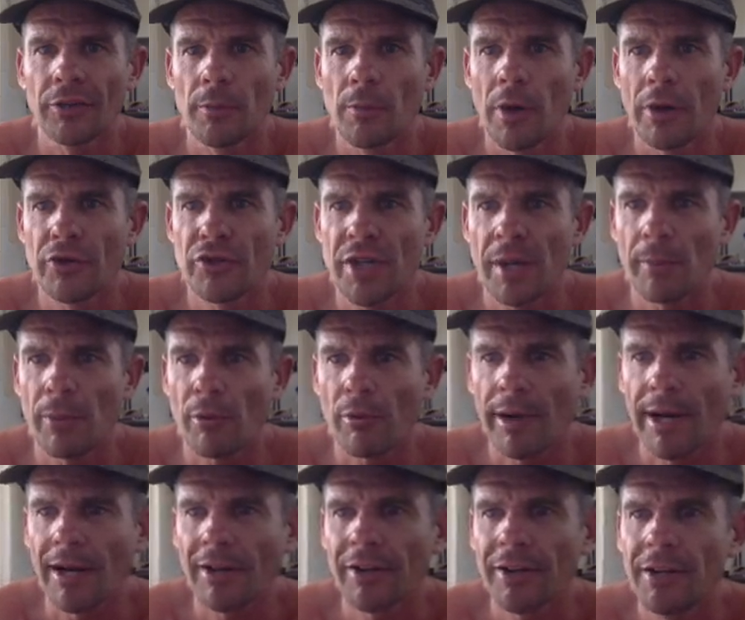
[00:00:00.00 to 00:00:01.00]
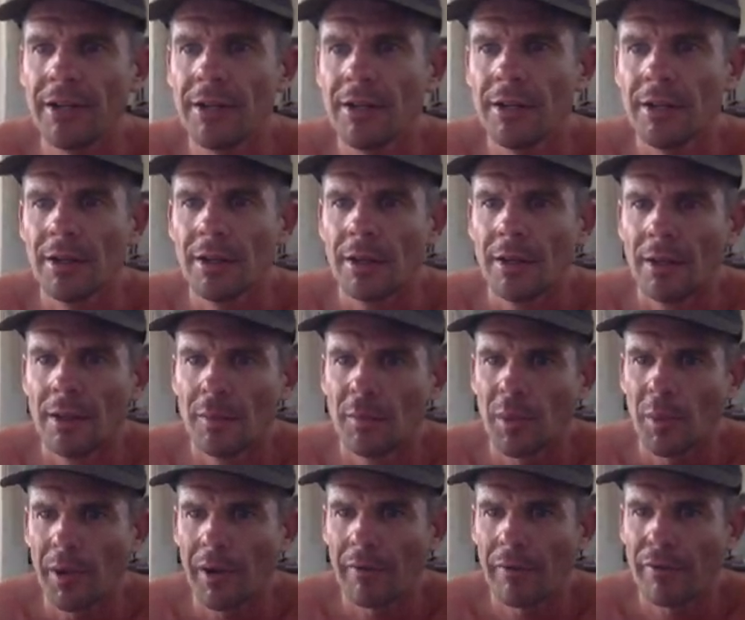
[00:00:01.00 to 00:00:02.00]
so I might jump around here,
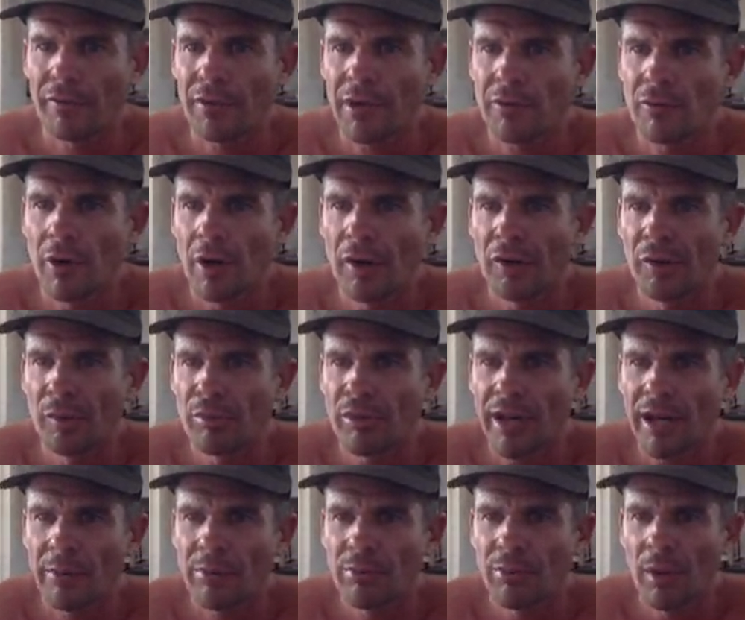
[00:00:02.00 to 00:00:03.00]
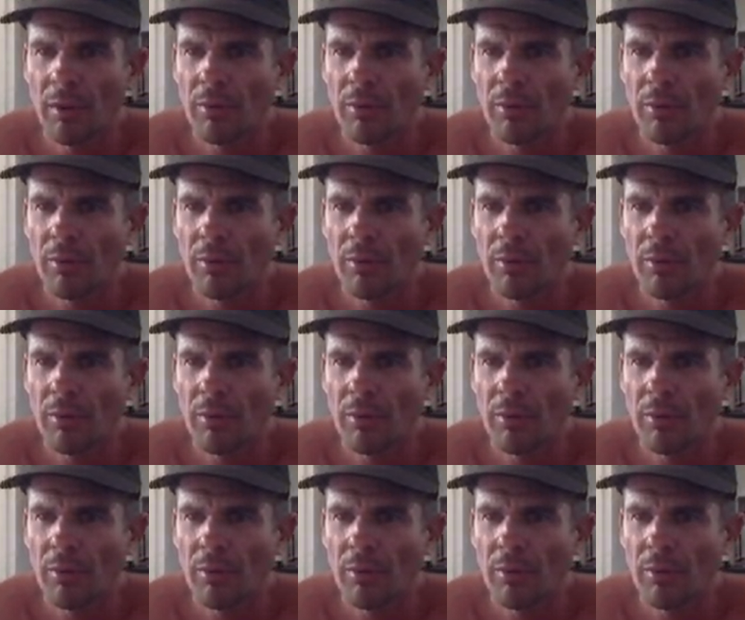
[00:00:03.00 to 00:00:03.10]
but we have three riders in bracket.